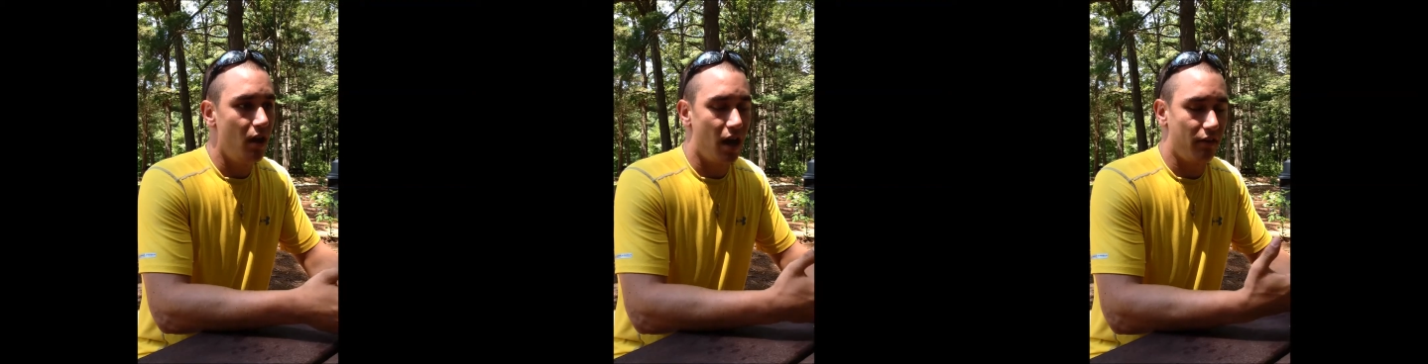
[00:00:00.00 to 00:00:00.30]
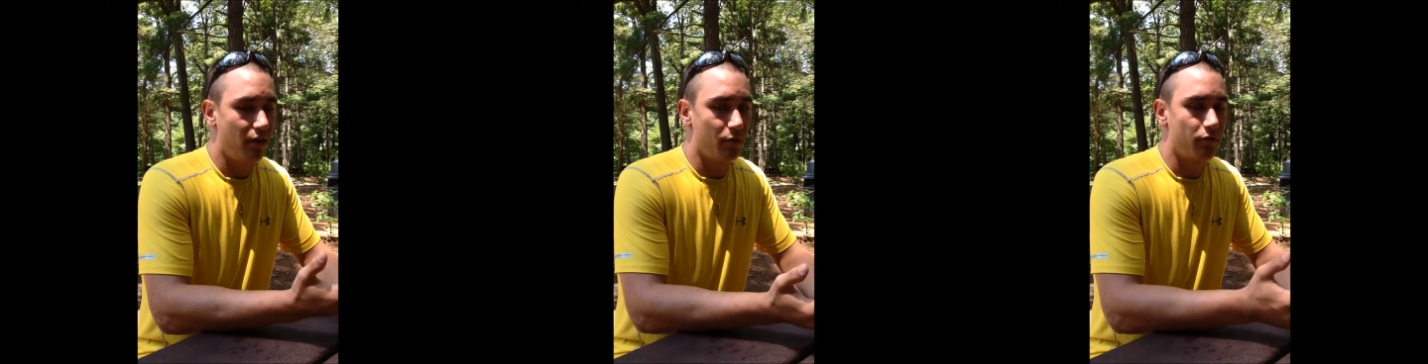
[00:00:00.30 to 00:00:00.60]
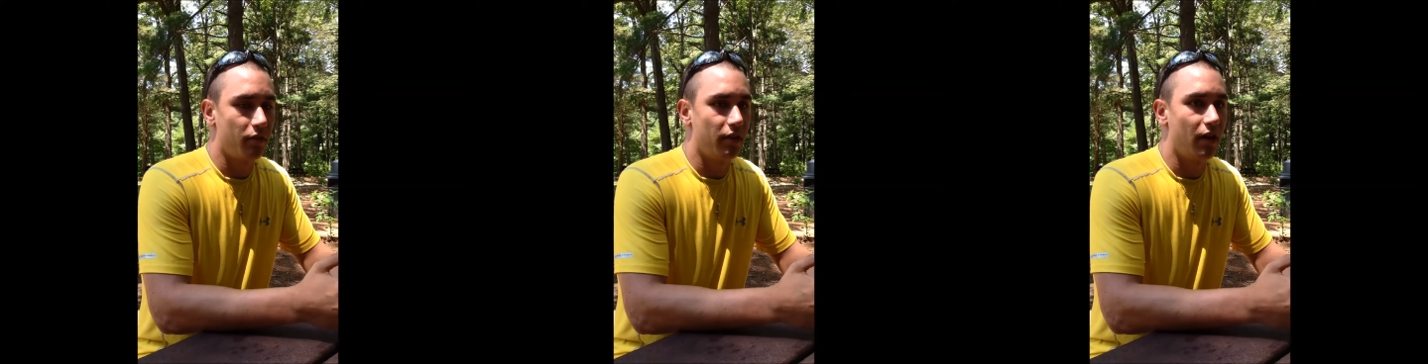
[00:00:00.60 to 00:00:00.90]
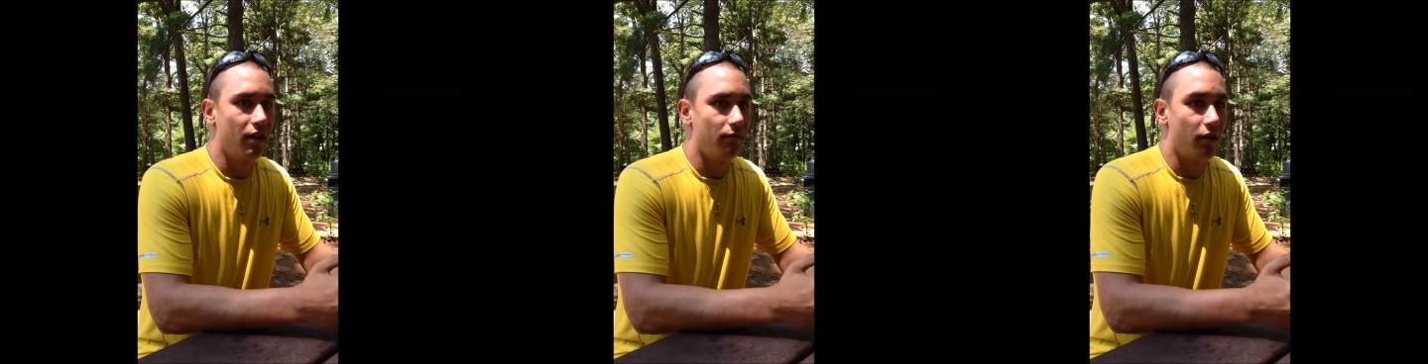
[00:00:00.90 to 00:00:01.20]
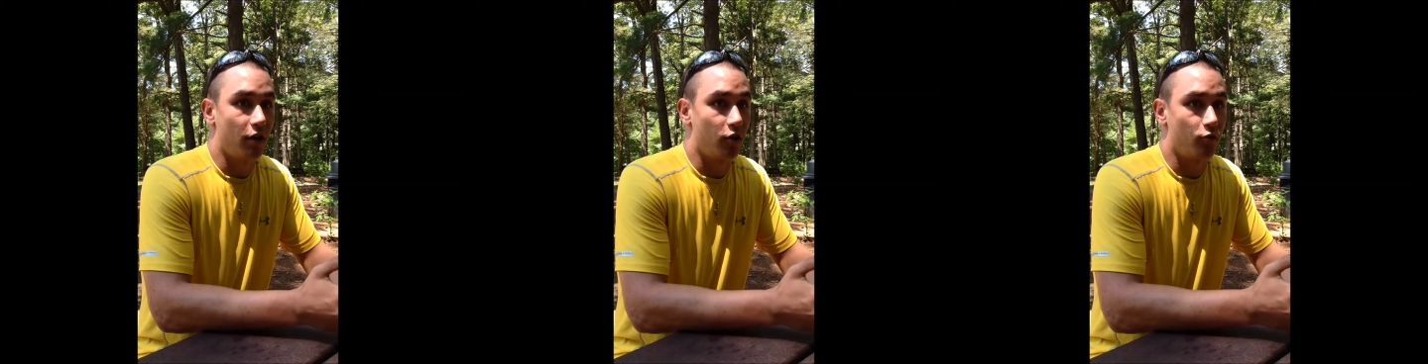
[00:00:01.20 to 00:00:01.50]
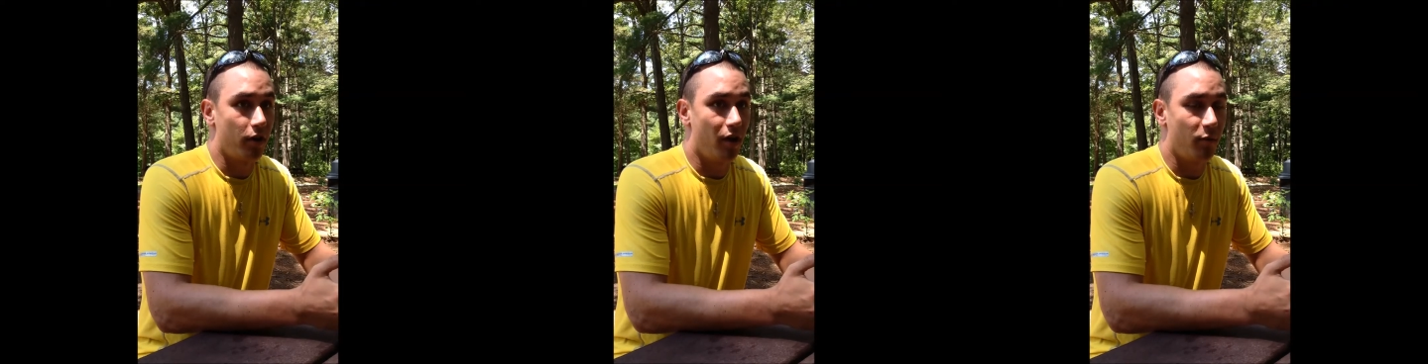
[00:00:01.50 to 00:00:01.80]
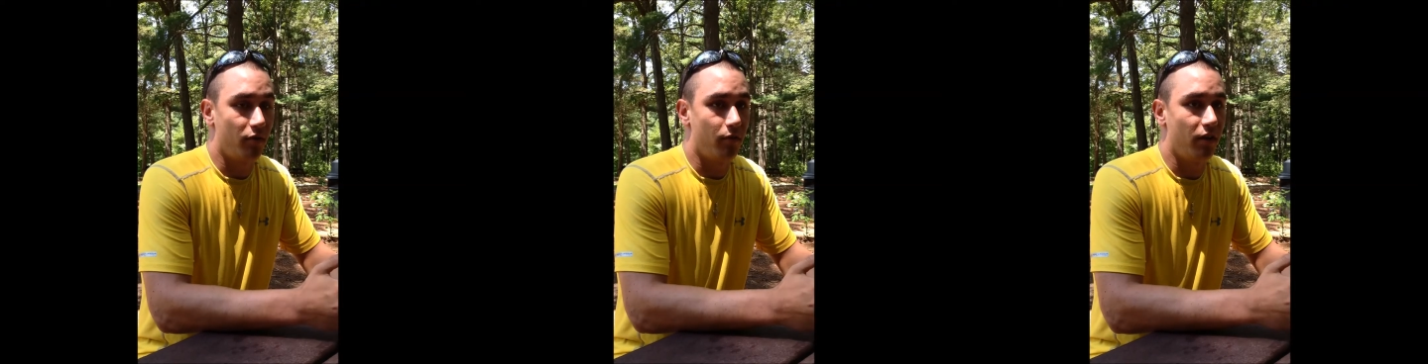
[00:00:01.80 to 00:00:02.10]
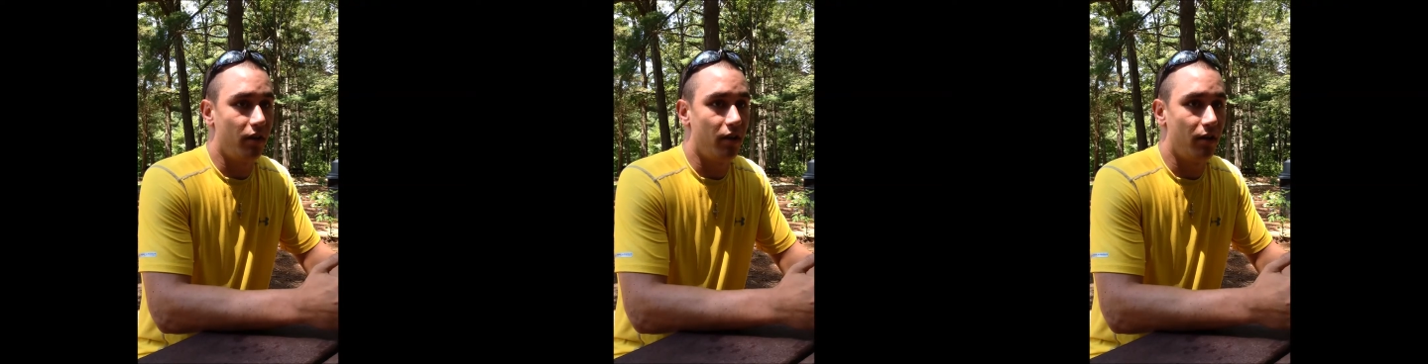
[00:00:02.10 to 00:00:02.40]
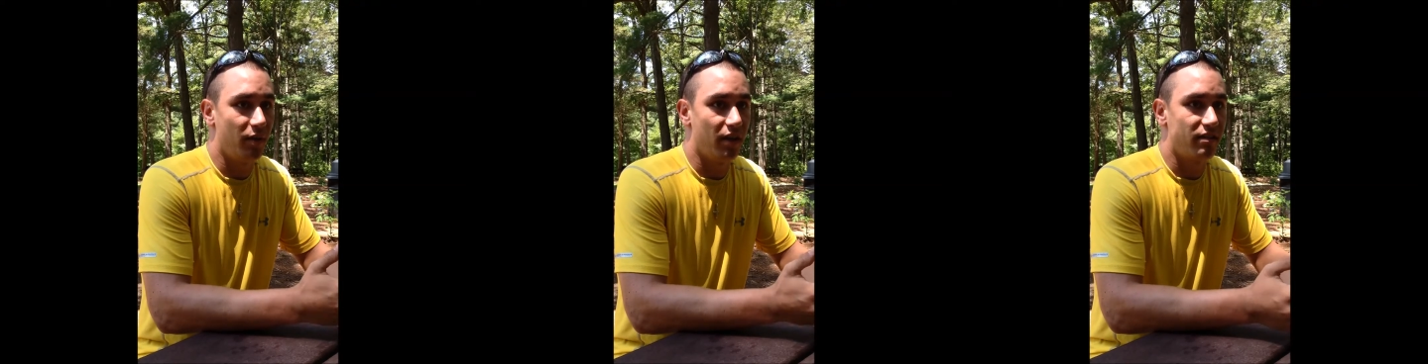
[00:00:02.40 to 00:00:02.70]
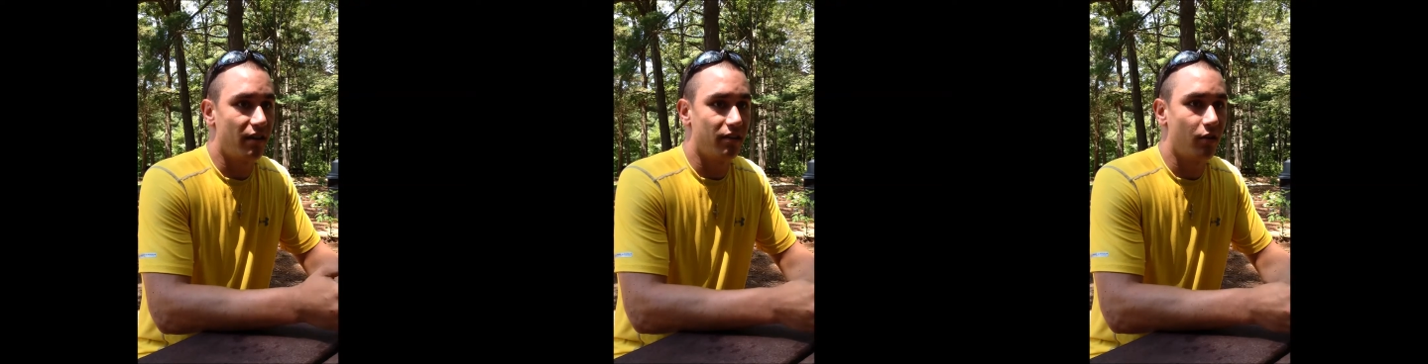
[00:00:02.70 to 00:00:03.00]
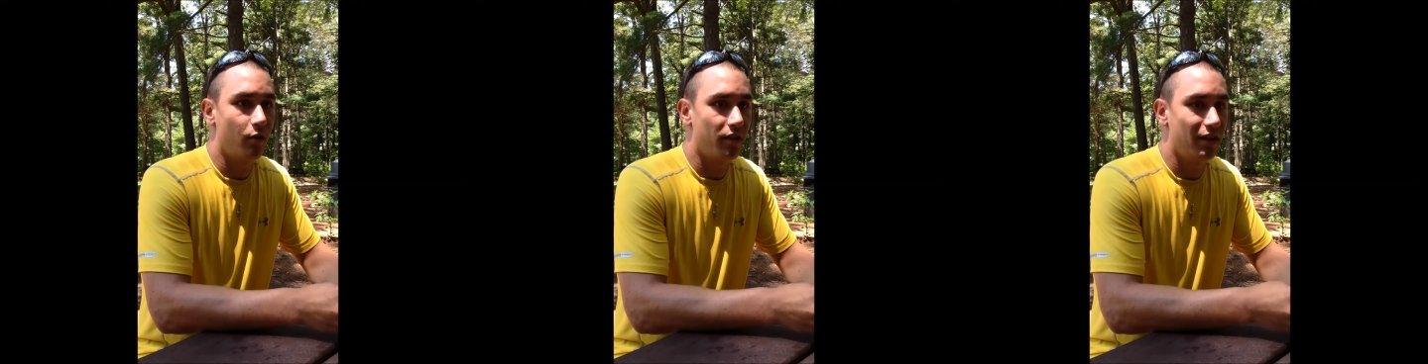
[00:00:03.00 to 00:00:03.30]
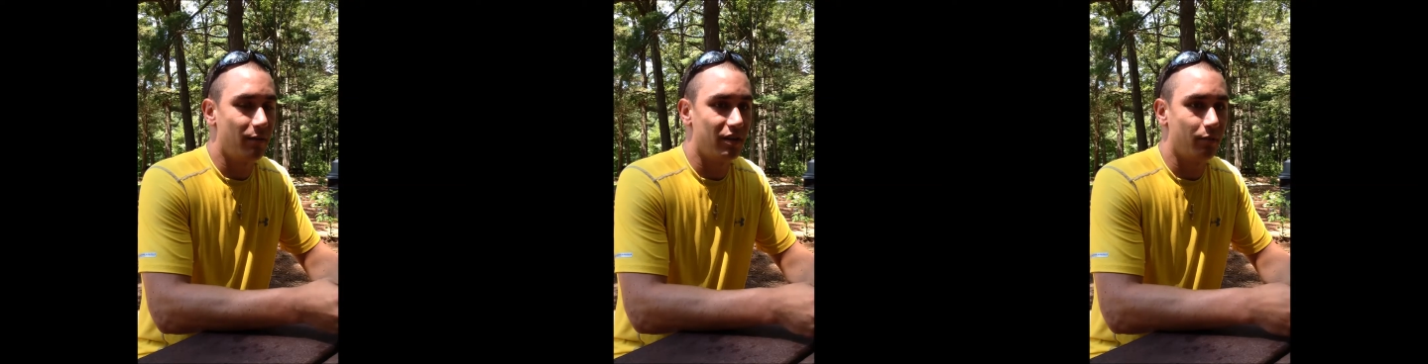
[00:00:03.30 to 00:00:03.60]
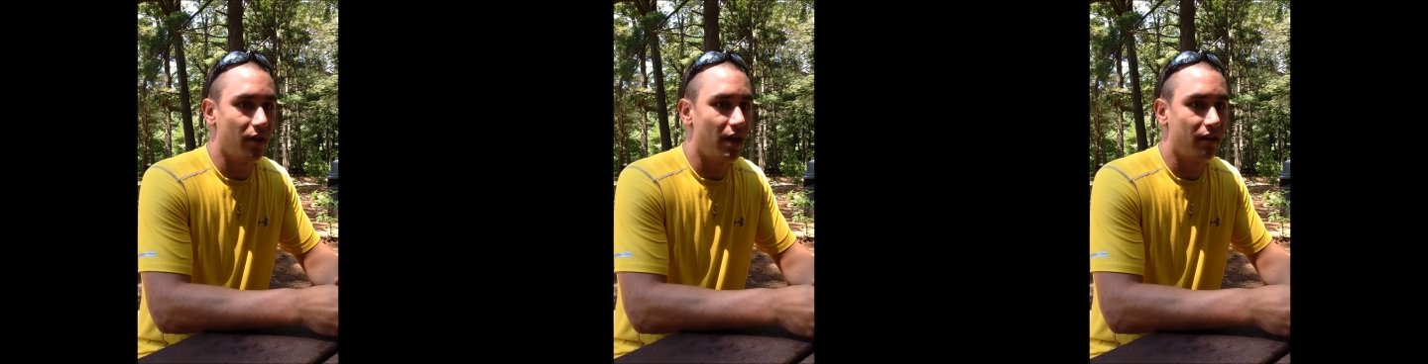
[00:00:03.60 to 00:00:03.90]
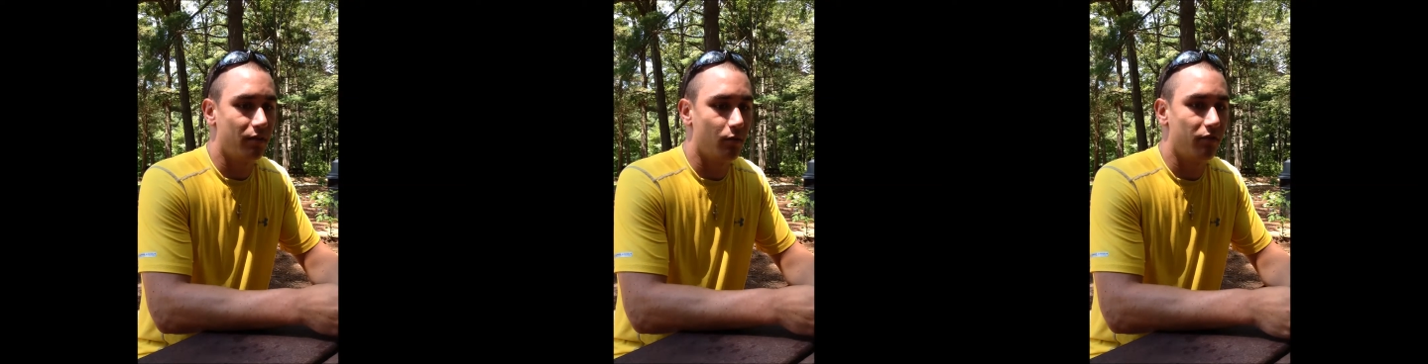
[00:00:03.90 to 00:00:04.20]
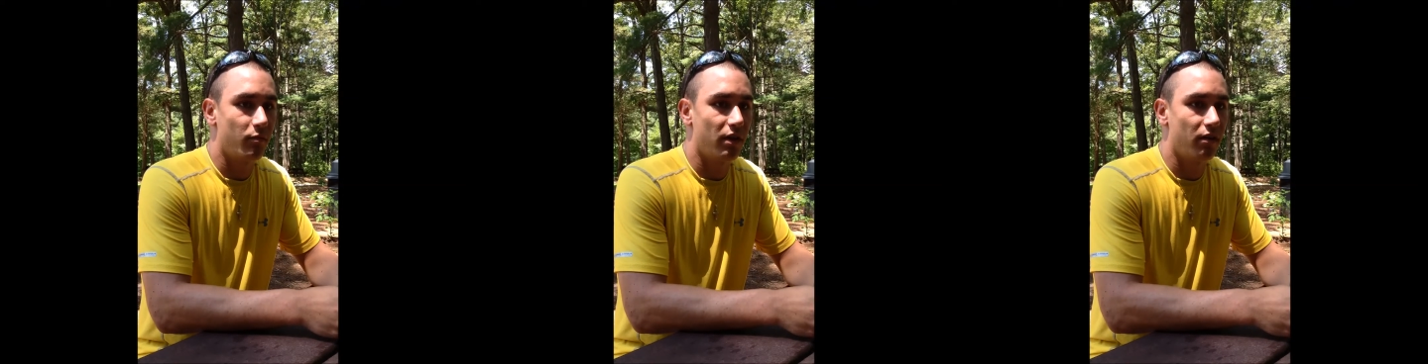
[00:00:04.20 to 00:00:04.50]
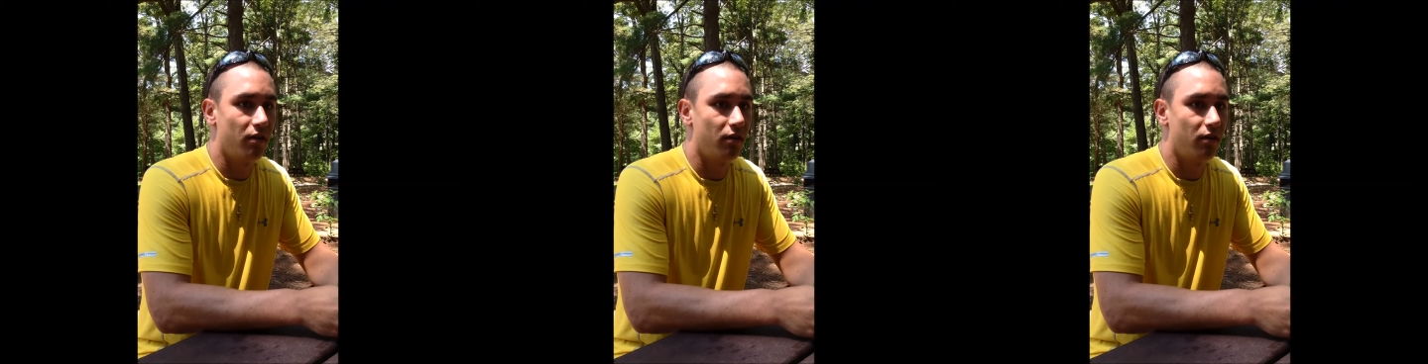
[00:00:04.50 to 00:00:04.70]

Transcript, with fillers: I thought it was really a, a great opportunity, um, and I decided to go with it, emailed them back, and went from there.